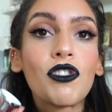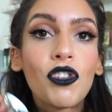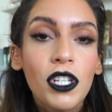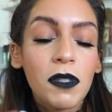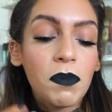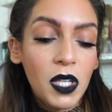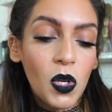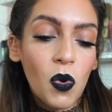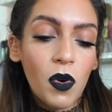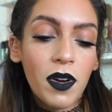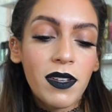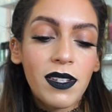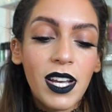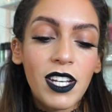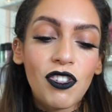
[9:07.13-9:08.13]
just
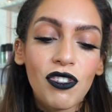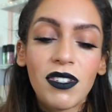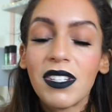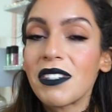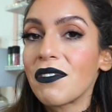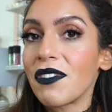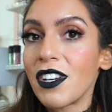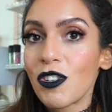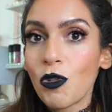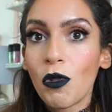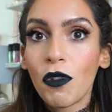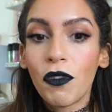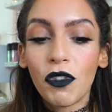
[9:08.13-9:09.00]
because I just need to finish off a